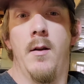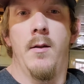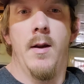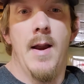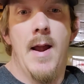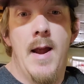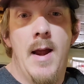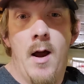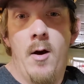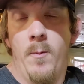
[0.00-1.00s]
today
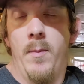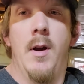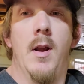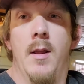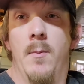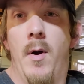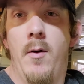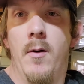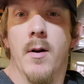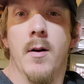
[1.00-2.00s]
I hope to get the
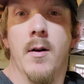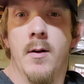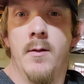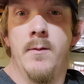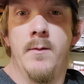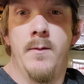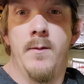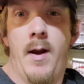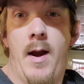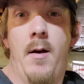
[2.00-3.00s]
motor
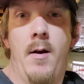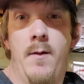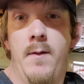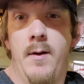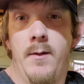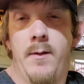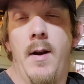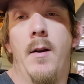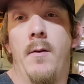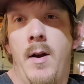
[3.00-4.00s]
out of it, set
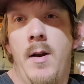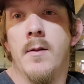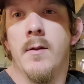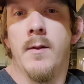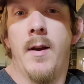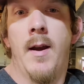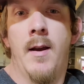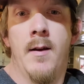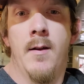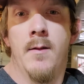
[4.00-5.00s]
on the engine
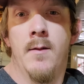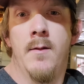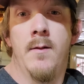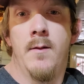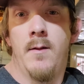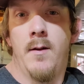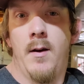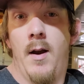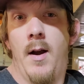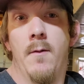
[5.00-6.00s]
stand,
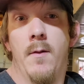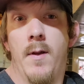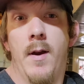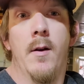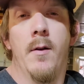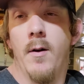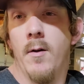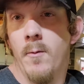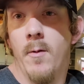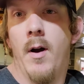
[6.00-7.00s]
and everything clear to
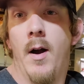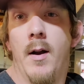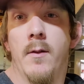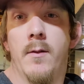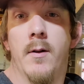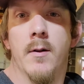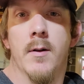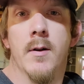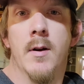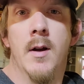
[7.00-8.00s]
where I can start
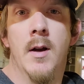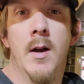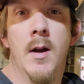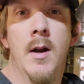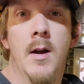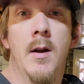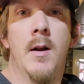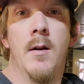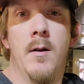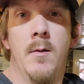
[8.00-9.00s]

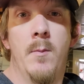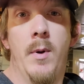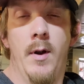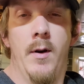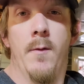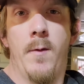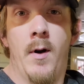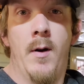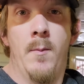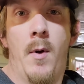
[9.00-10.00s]
putting
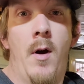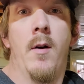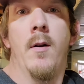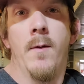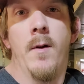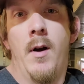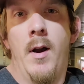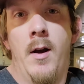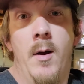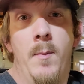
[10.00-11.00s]
mocking the front
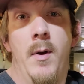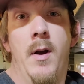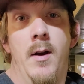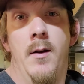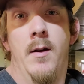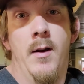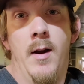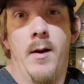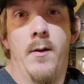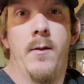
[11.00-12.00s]
end up in it in the
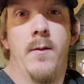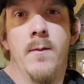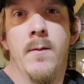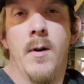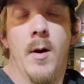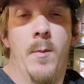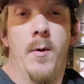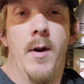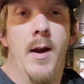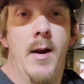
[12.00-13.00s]
next couple of
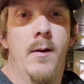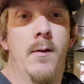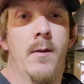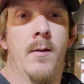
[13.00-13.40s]
days.